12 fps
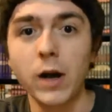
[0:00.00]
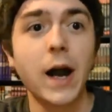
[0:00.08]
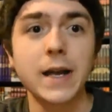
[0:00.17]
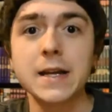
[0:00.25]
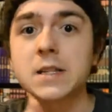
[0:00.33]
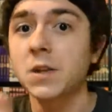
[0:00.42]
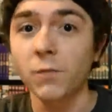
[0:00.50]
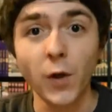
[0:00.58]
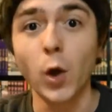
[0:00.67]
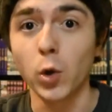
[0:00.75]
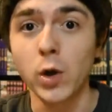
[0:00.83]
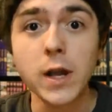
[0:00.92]
Like, it's
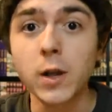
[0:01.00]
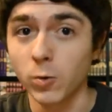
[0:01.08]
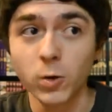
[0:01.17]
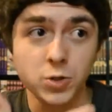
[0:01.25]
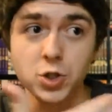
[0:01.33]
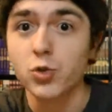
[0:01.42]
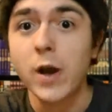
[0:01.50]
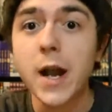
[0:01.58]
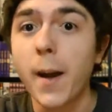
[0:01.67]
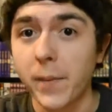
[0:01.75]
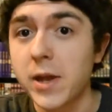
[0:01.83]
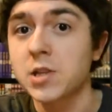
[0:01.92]
filler. It straight
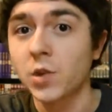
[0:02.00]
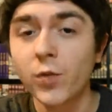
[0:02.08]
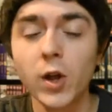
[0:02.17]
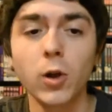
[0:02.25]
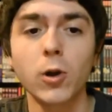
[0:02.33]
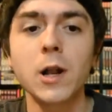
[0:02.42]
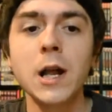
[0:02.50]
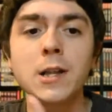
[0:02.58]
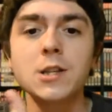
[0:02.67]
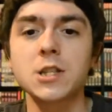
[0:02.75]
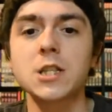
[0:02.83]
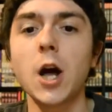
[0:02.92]
up is filler
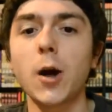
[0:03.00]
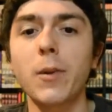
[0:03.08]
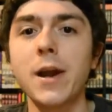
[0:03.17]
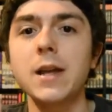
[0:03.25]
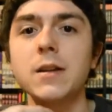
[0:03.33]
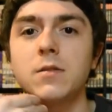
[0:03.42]
to celebrate